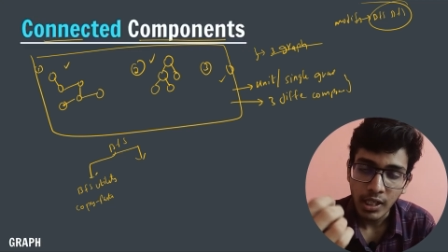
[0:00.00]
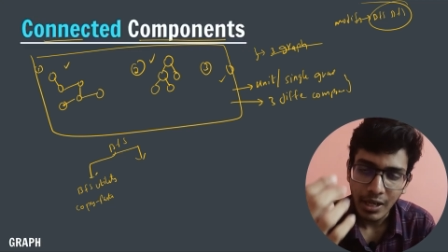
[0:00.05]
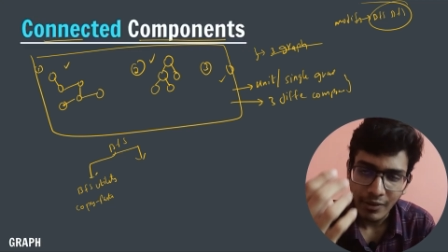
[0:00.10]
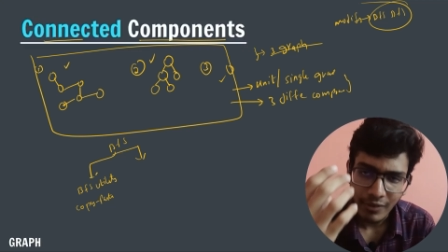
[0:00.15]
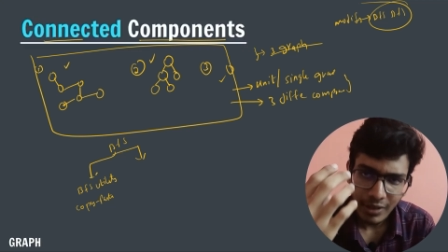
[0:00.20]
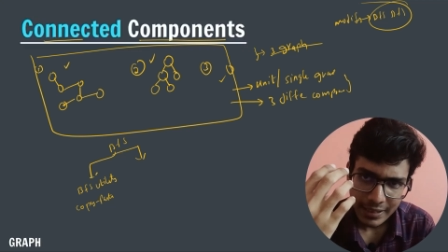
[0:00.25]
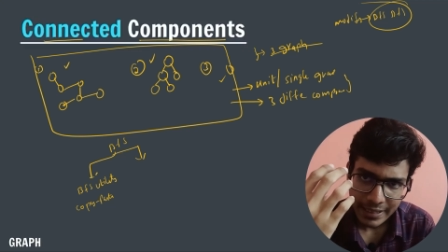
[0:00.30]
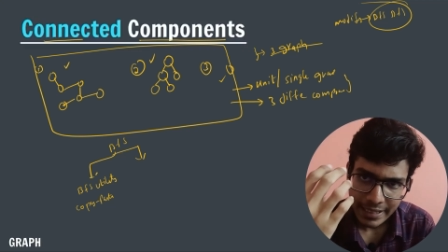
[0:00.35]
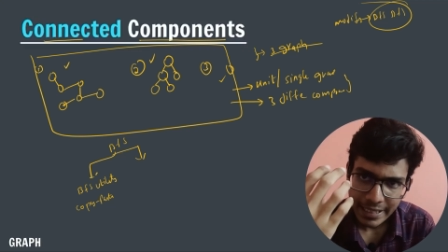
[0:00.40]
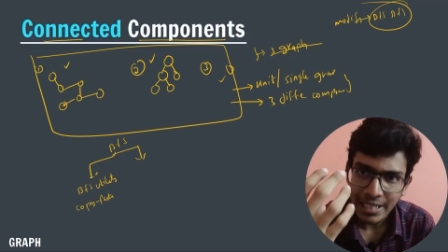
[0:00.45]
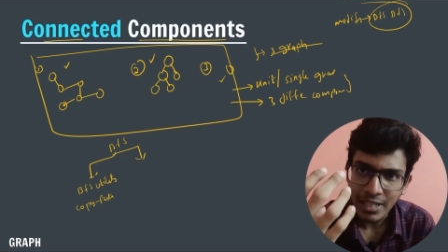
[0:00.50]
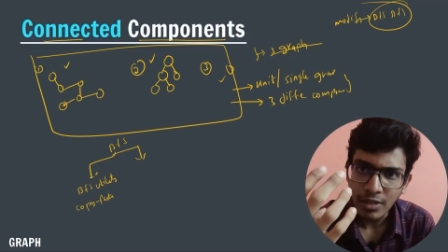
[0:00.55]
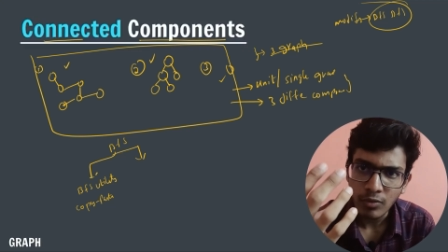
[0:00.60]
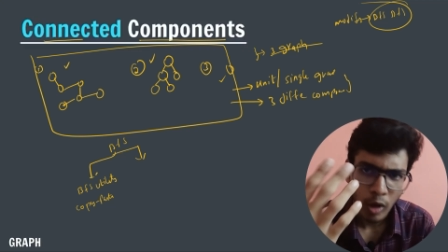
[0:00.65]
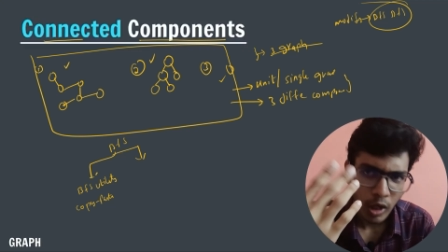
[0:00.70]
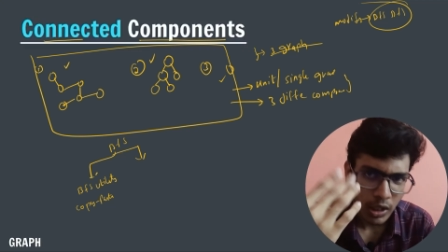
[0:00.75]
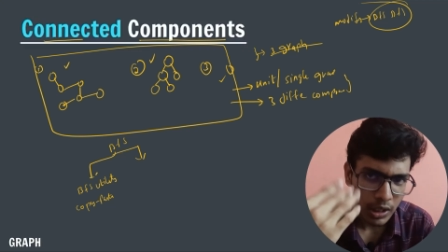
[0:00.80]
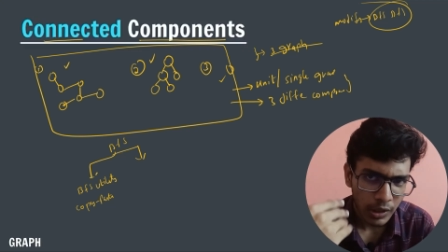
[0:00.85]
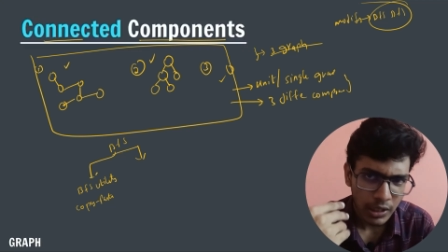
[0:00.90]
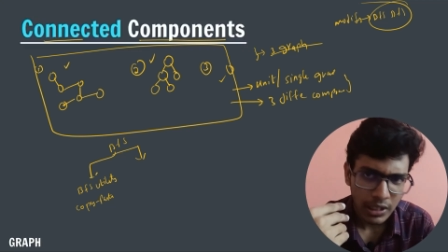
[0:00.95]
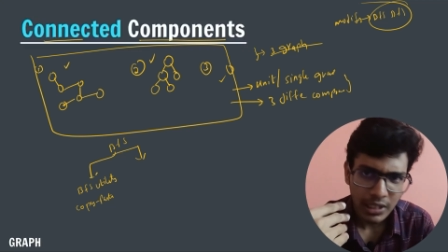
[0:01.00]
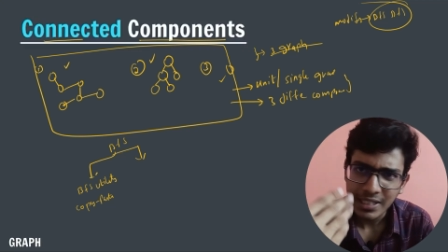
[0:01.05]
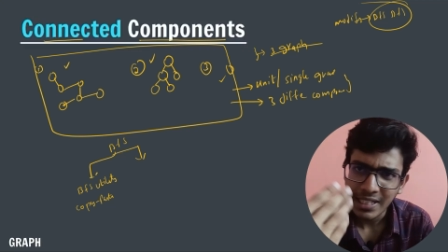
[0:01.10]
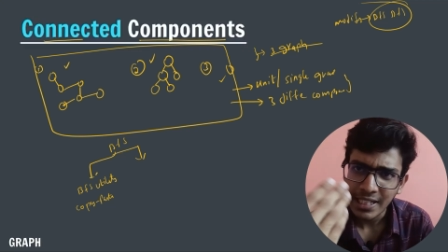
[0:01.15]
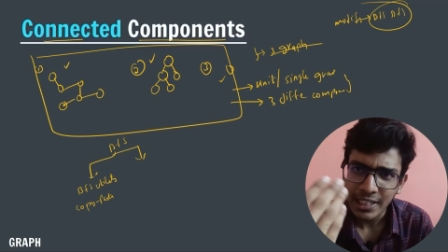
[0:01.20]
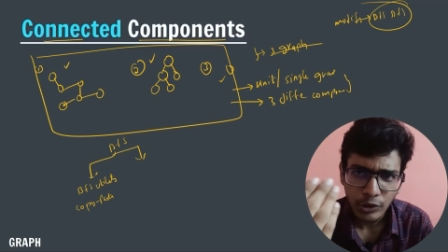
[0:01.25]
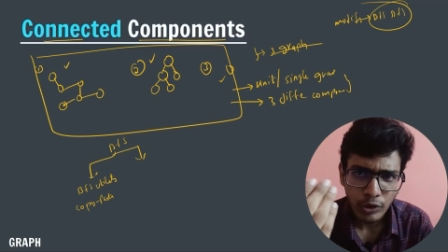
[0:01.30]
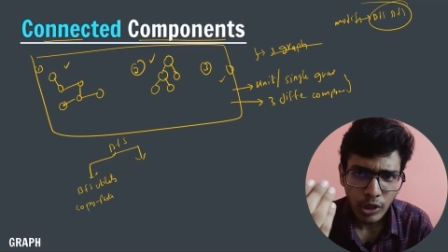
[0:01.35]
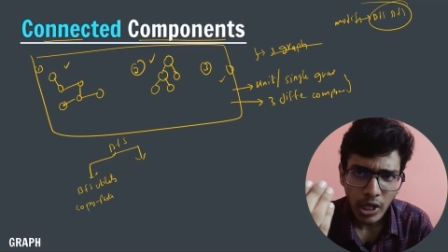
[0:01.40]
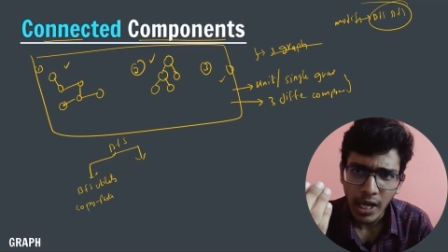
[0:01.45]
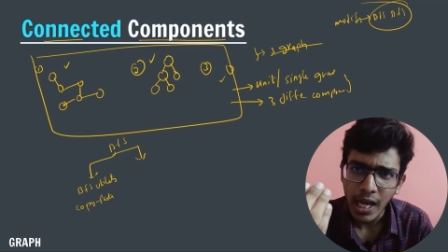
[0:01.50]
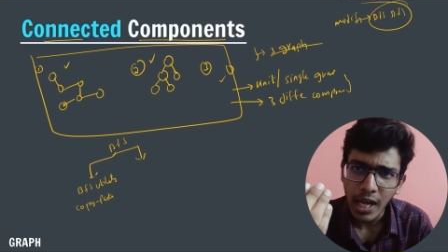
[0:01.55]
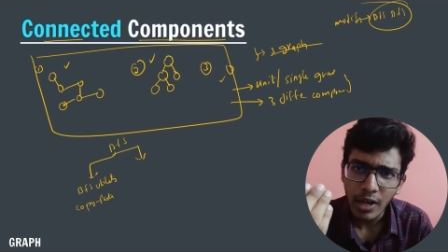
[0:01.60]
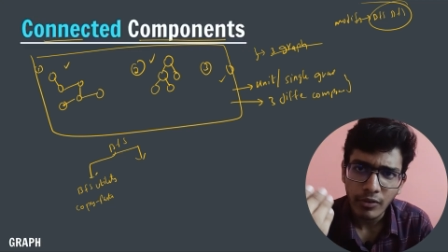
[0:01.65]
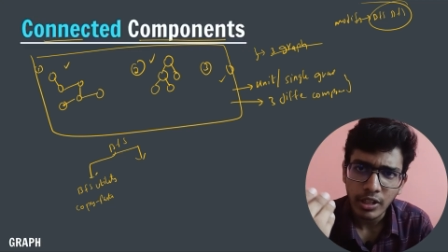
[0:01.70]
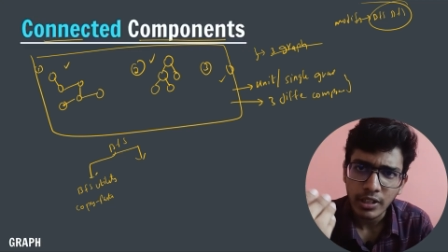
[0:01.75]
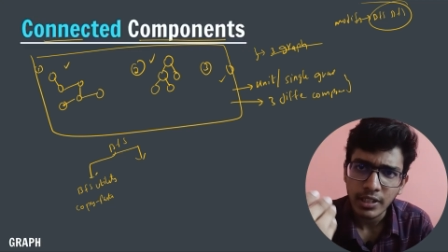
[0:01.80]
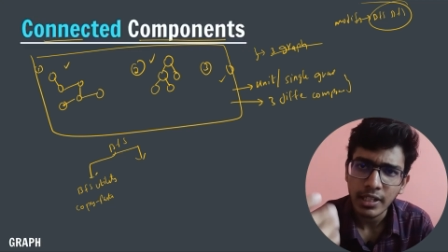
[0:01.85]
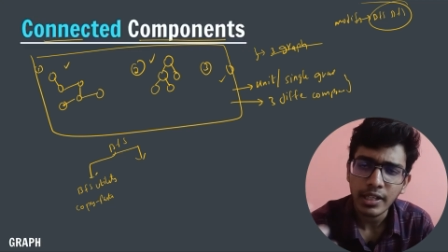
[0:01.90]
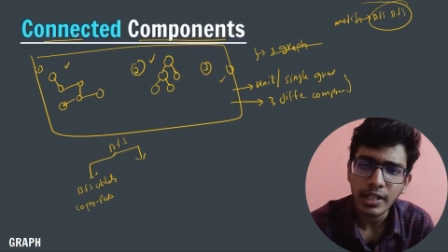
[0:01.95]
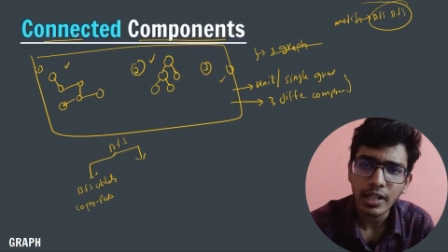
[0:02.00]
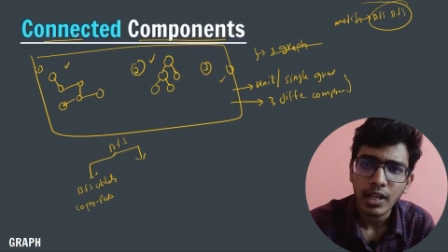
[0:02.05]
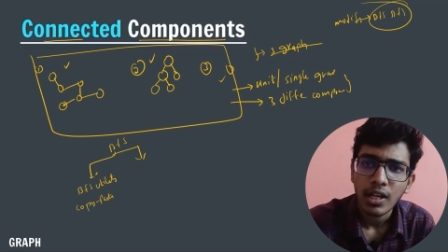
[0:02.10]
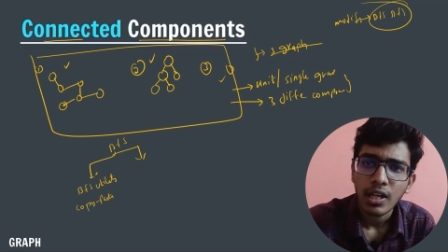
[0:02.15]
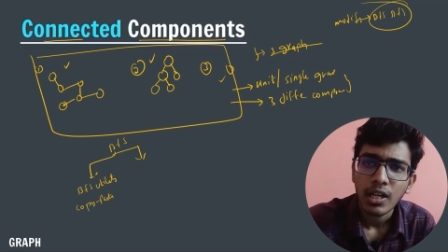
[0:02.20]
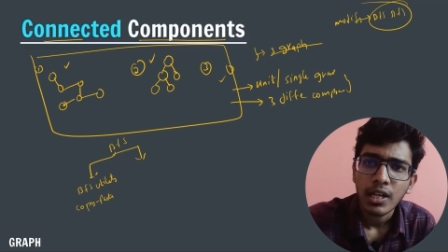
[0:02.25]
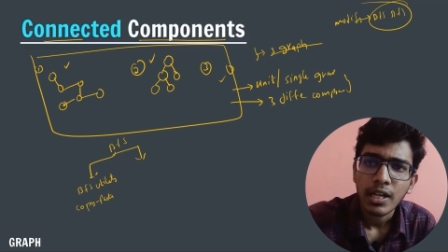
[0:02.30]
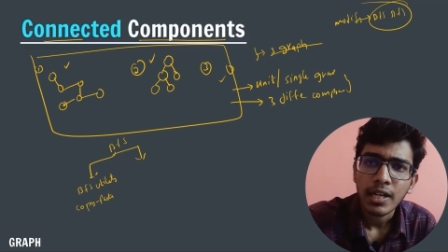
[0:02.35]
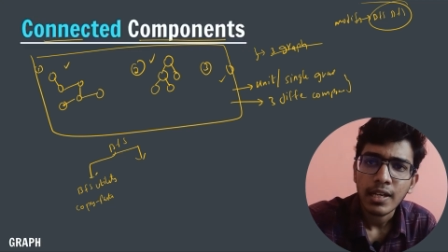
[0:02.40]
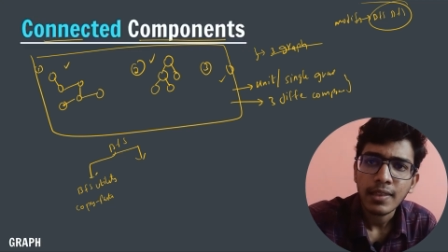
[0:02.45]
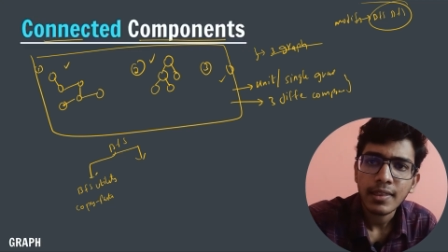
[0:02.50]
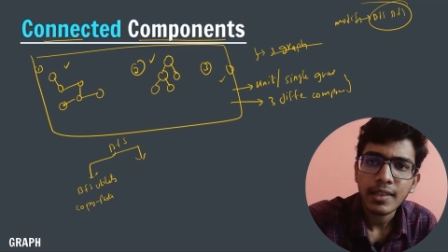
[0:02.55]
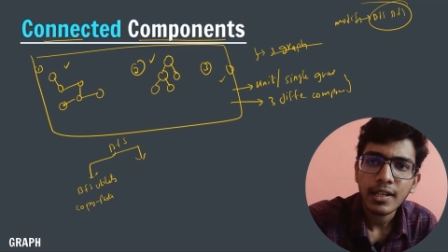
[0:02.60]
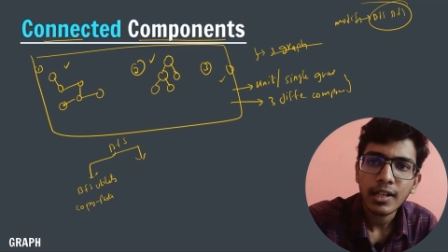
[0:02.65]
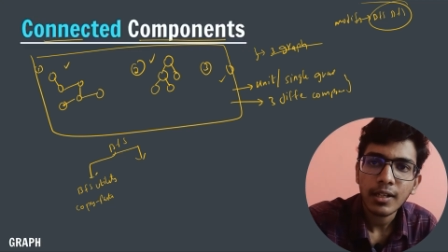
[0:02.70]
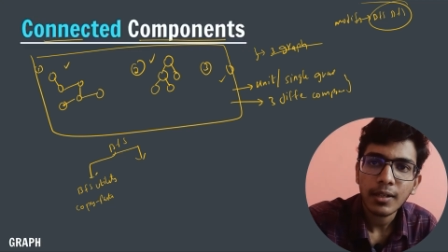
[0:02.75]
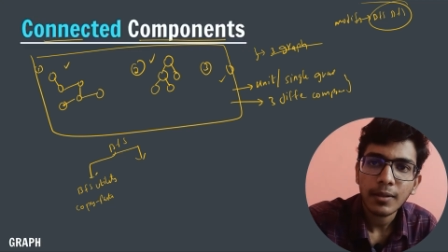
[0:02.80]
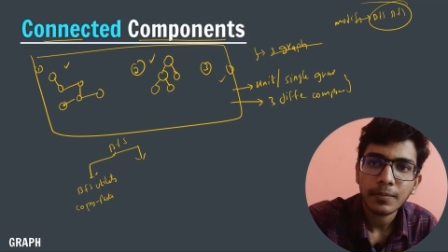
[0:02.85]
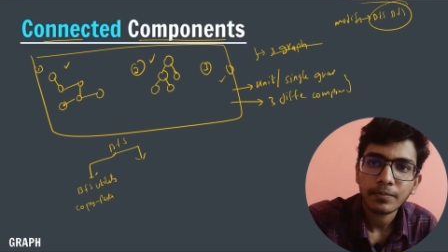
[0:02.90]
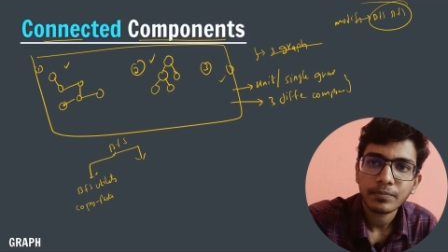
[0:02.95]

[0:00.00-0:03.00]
I will take whatever the things I have written in the